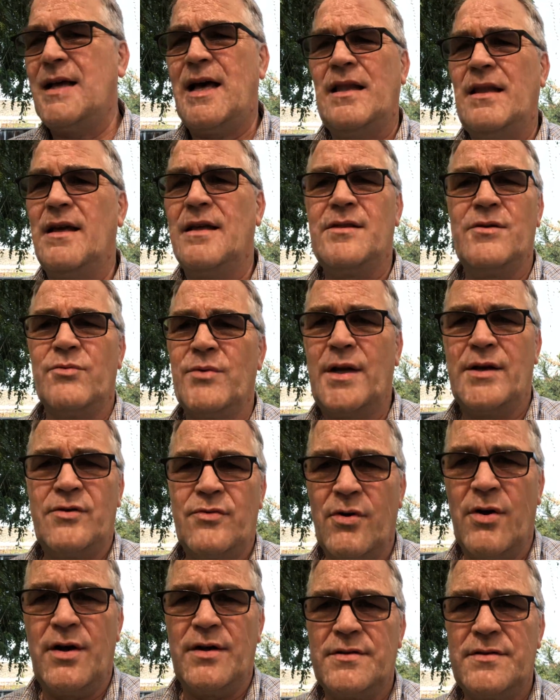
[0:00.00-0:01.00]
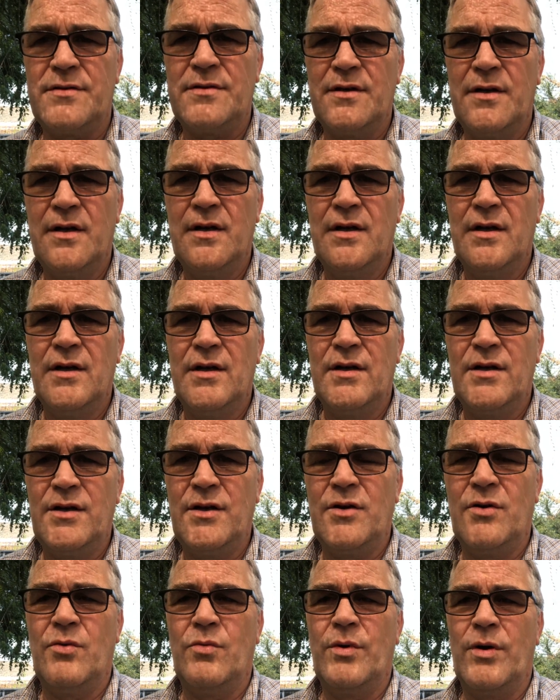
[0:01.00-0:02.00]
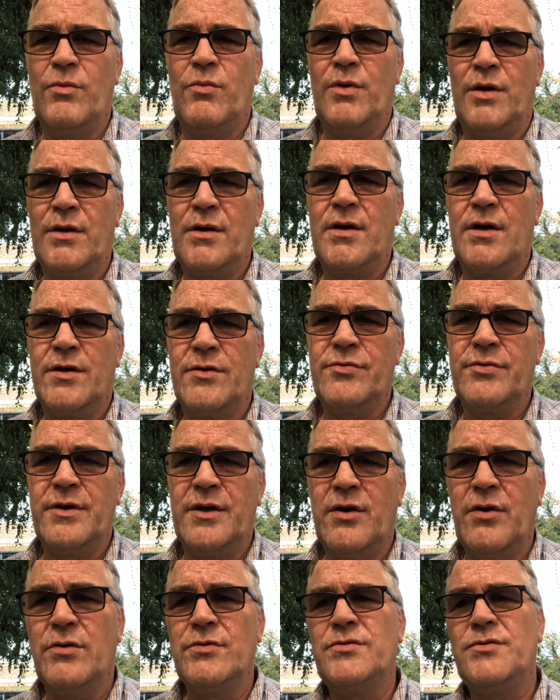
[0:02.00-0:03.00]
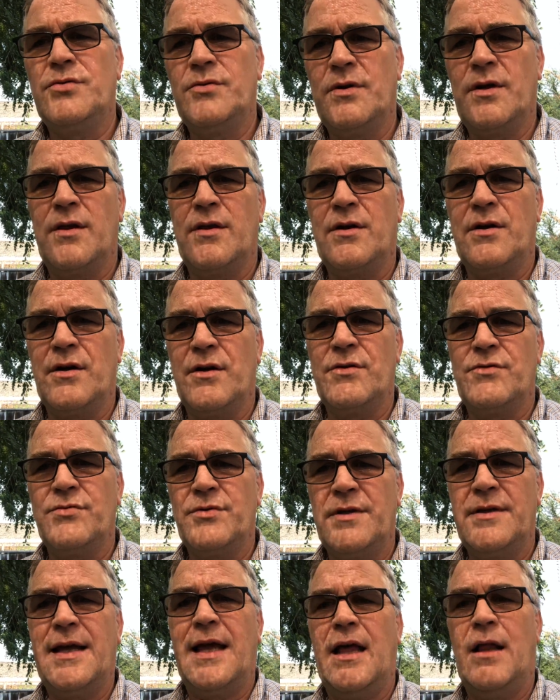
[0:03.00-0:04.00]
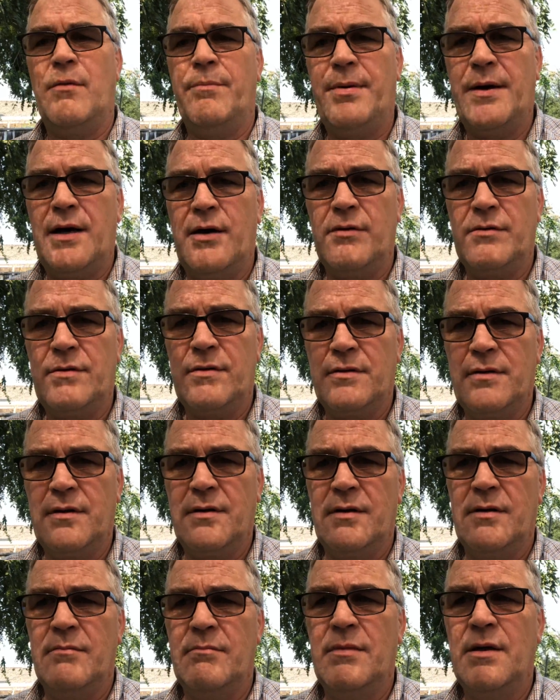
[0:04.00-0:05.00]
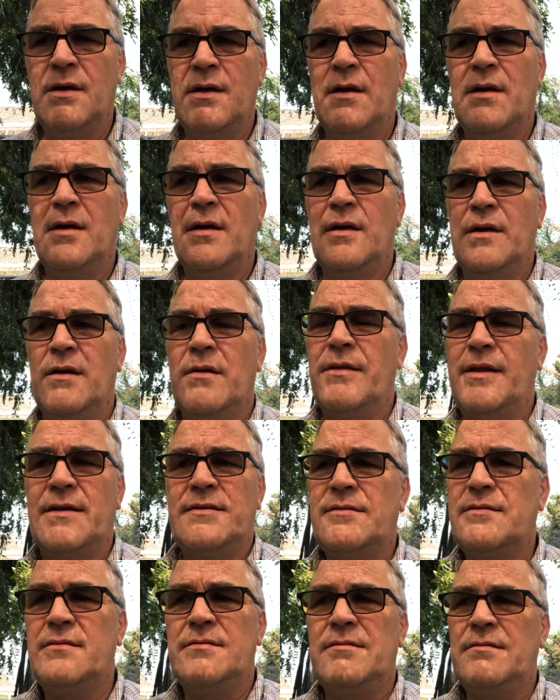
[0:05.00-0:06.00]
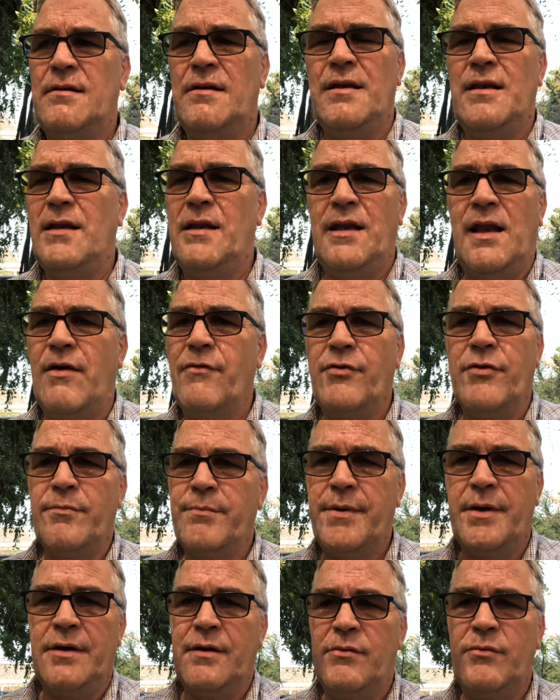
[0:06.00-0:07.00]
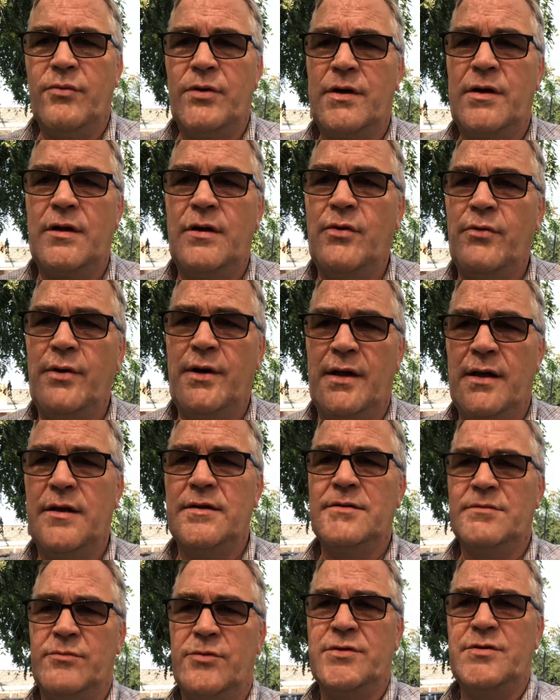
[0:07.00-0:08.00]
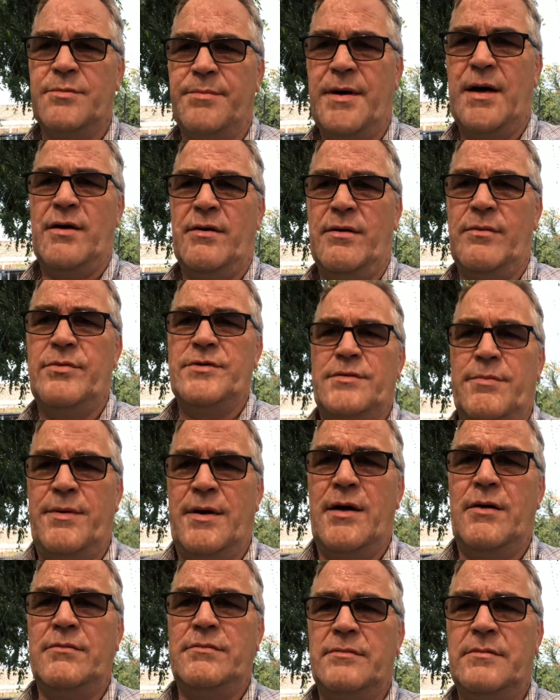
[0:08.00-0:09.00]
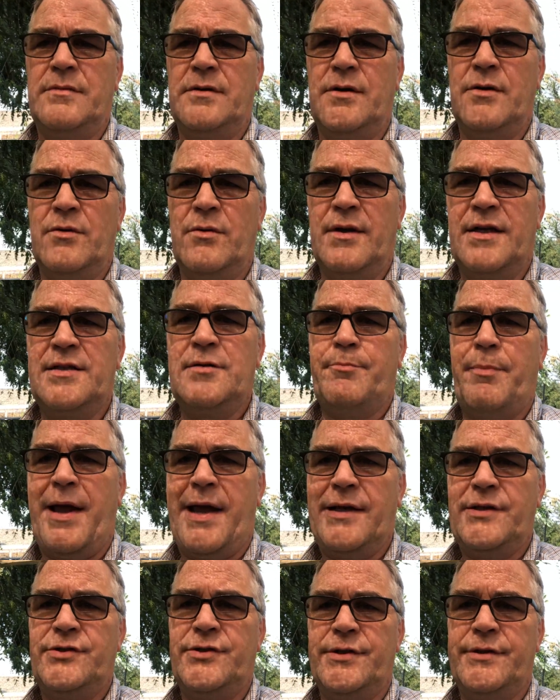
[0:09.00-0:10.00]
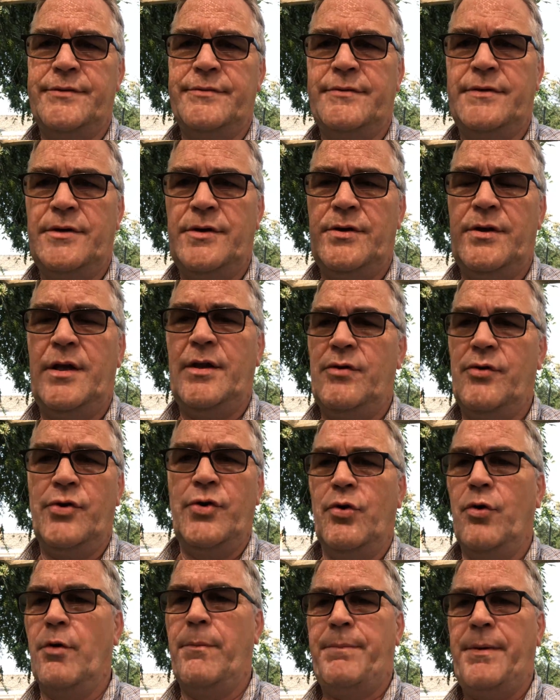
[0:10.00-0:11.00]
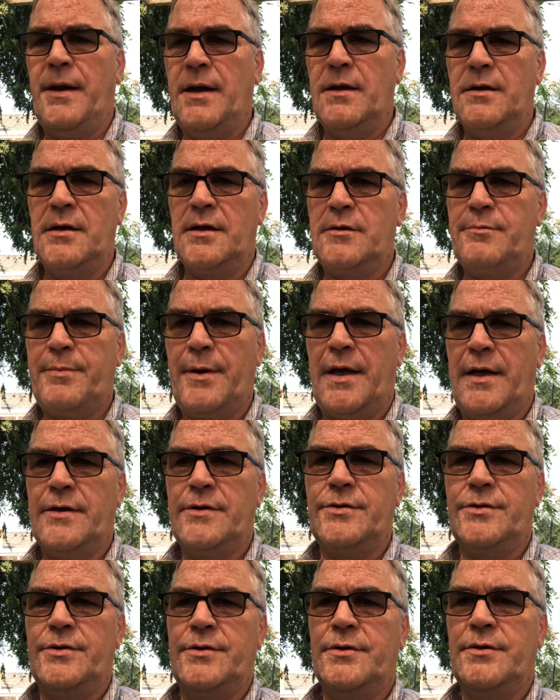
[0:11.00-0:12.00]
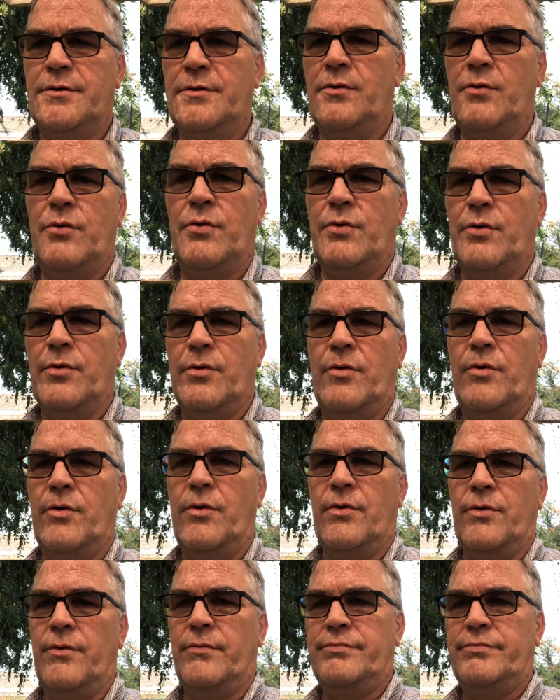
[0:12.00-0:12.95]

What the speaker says: like the Red Cross, where one country goes to another country to help out. That's never been what colonialism was about. It was about, expansion, either European expansion or